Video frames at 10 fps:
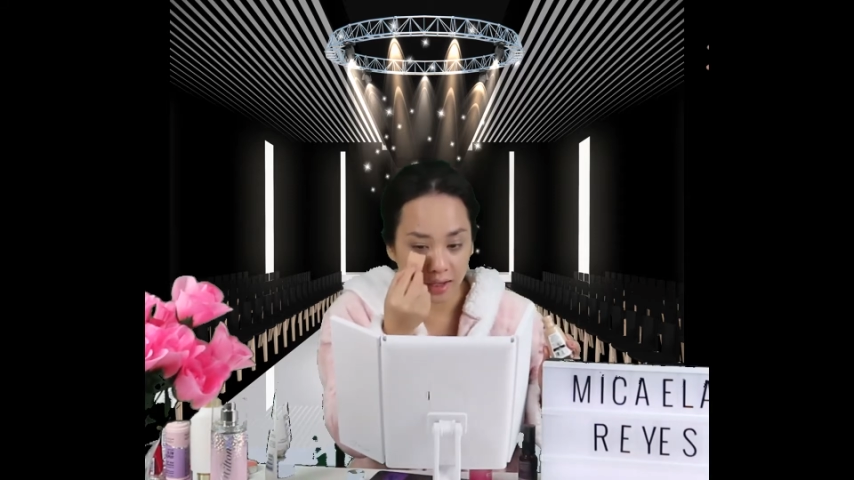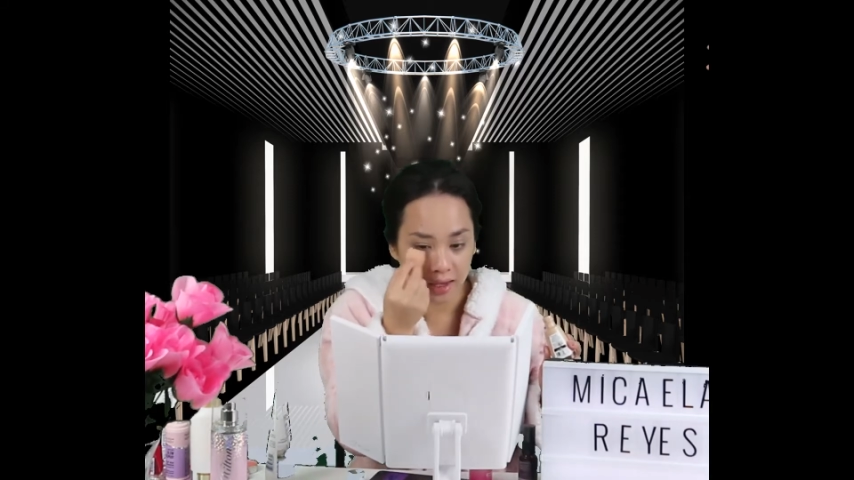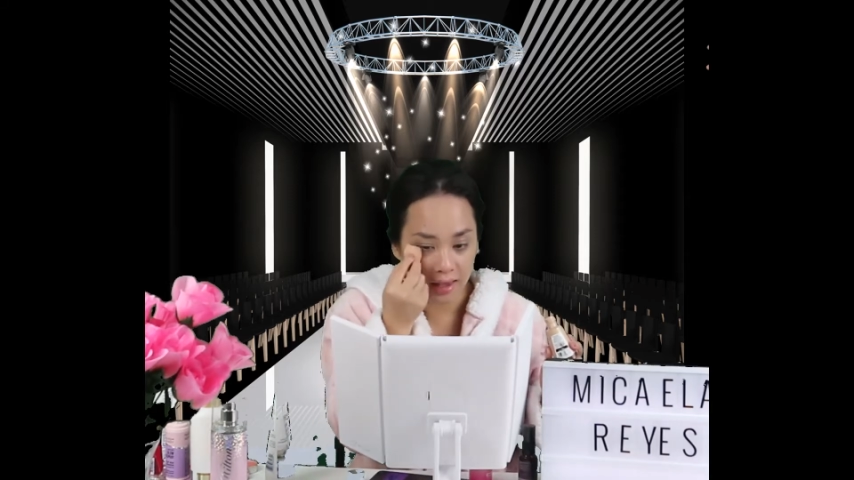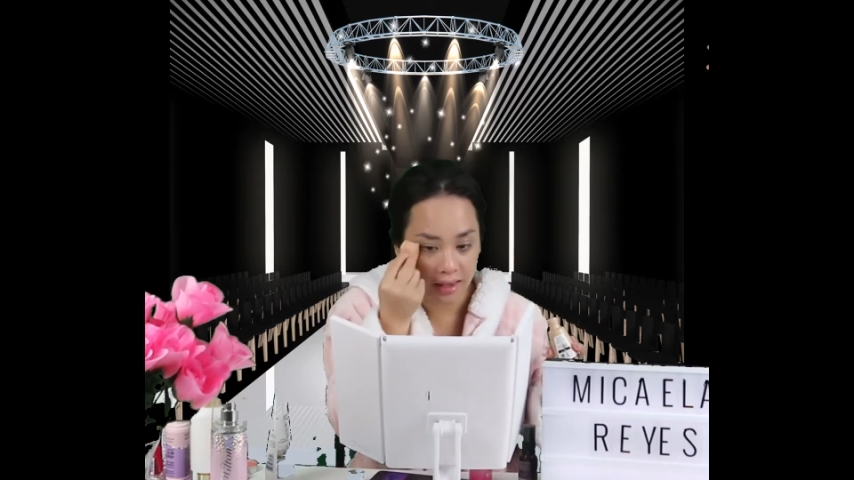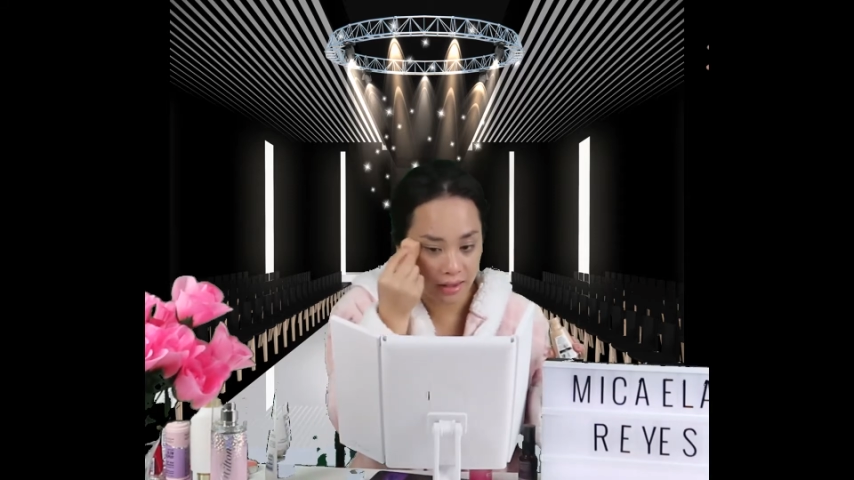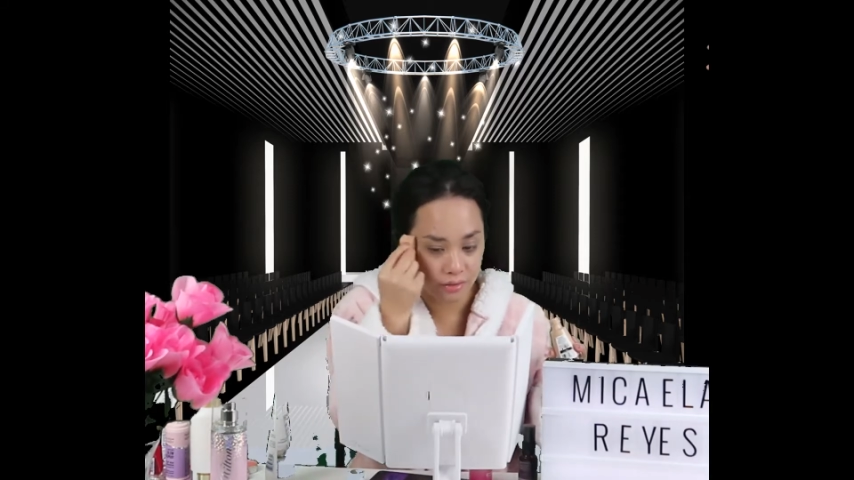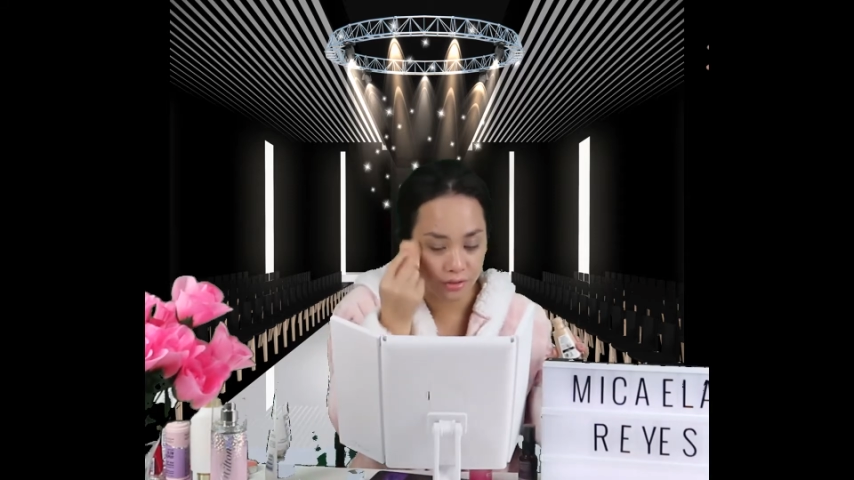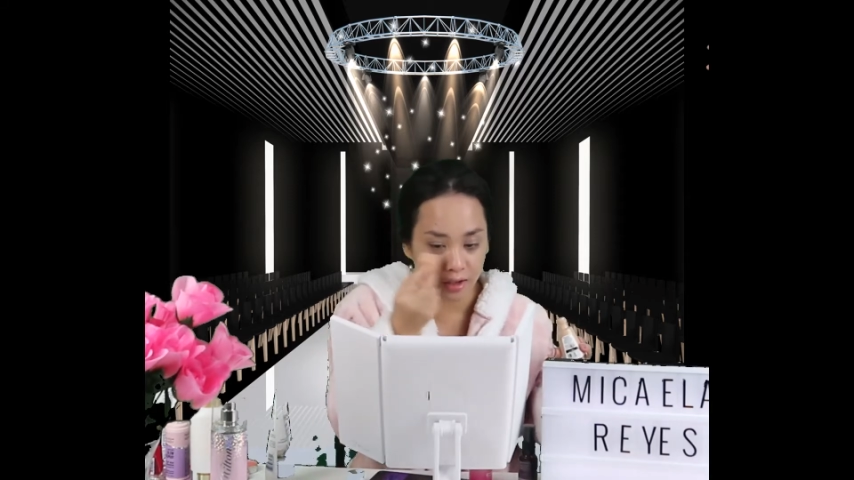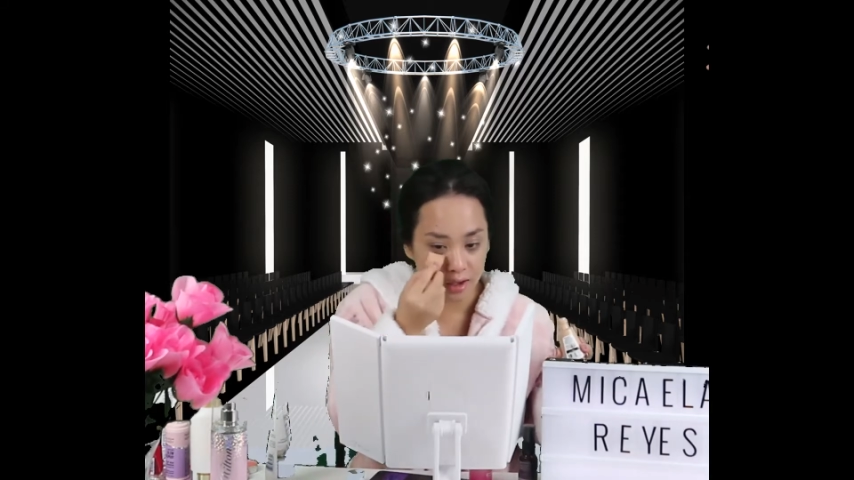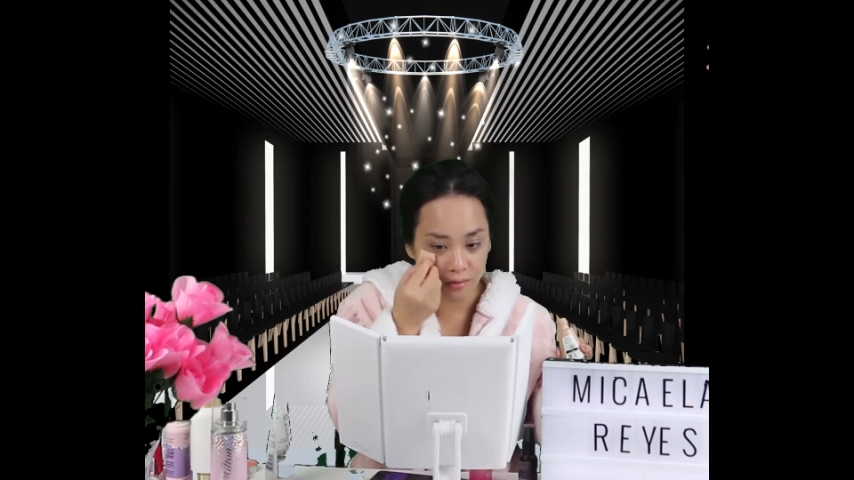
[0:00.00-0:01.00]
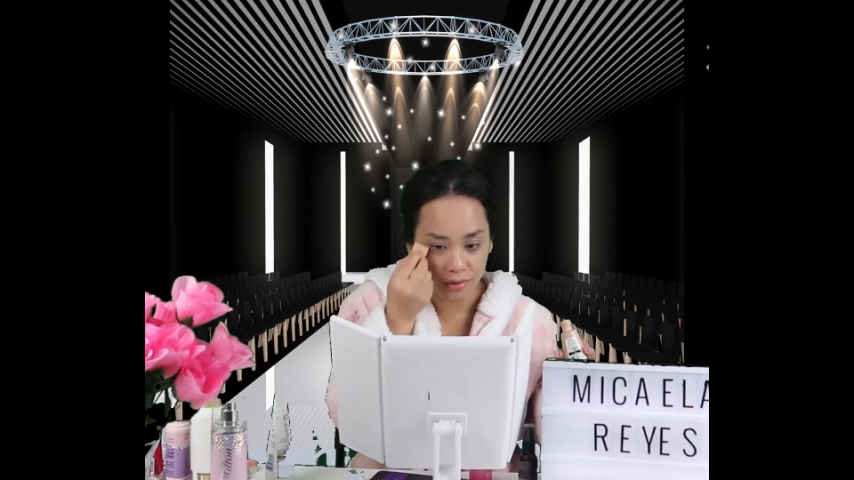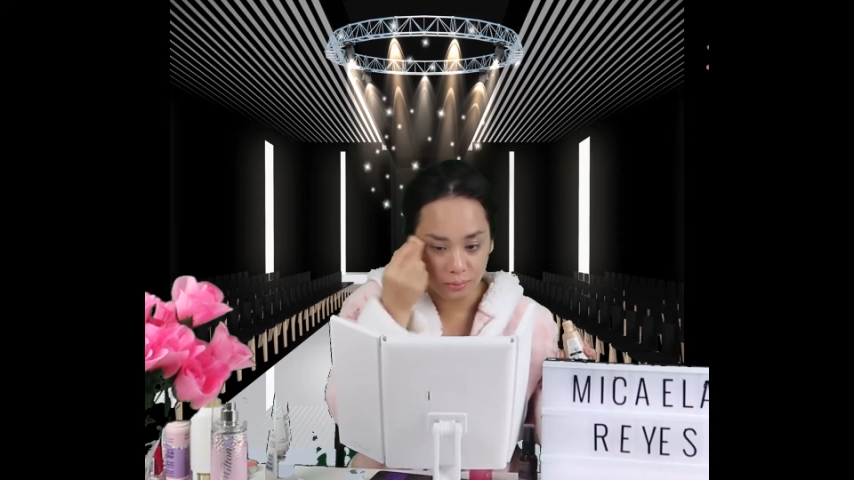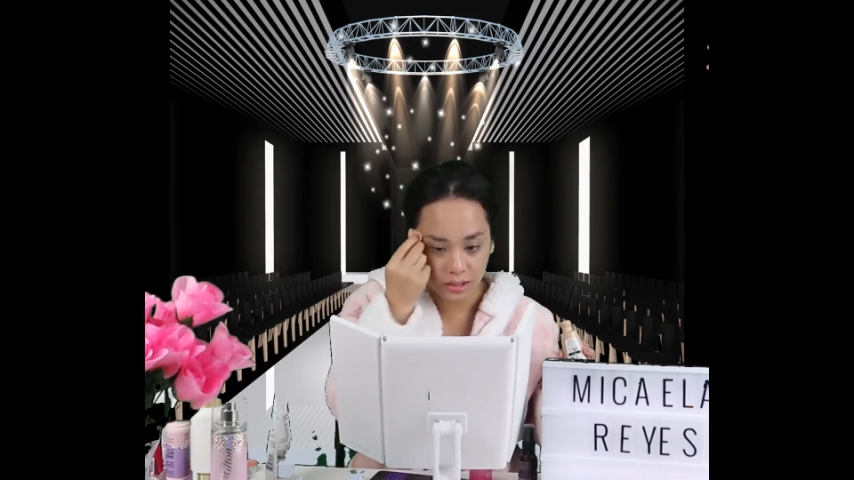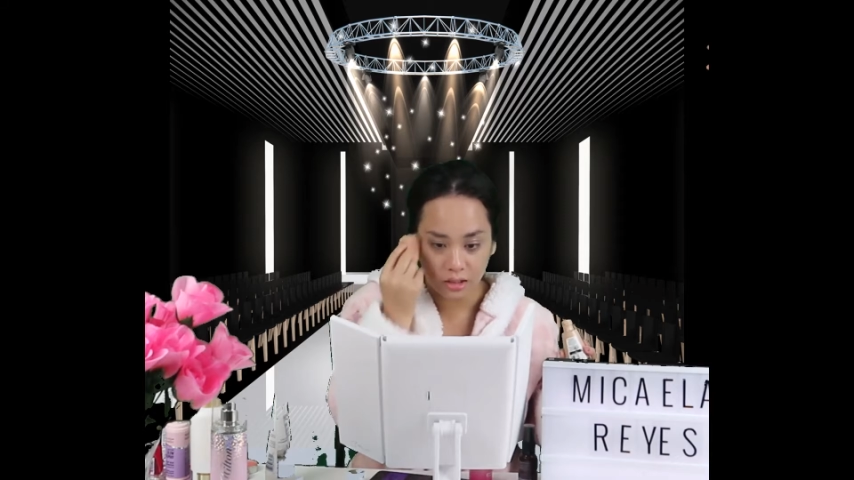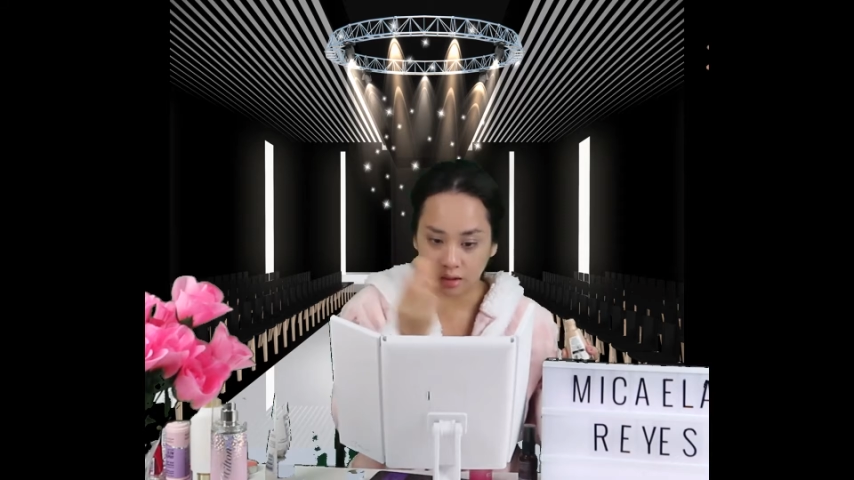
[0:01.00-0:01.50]
heavy
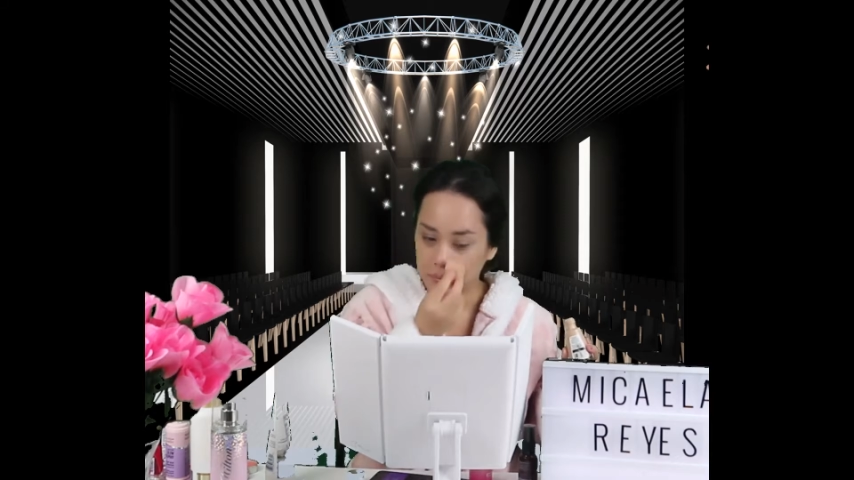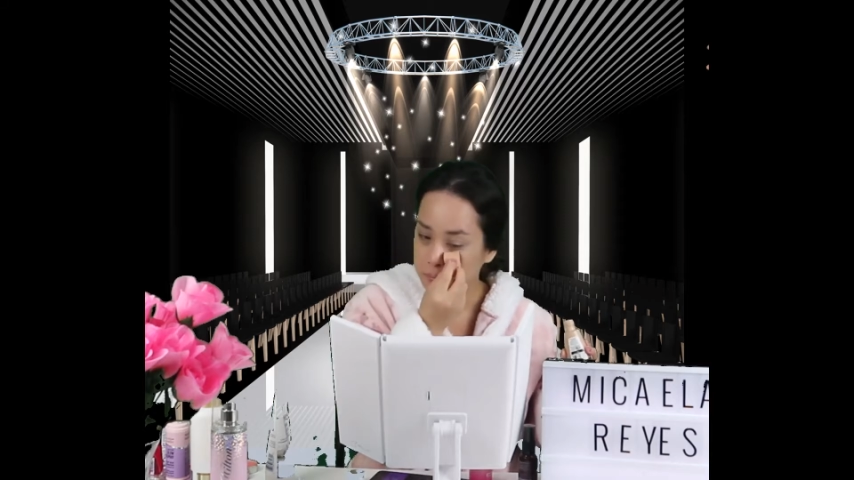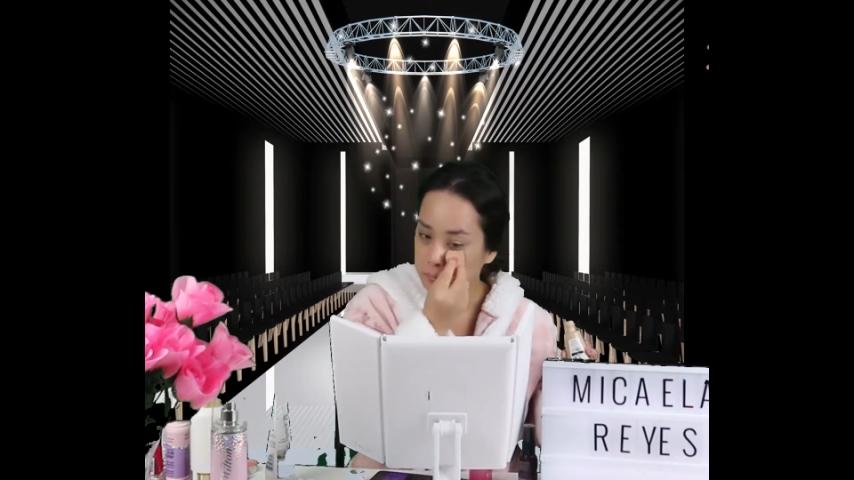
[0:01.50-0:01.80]
makeup.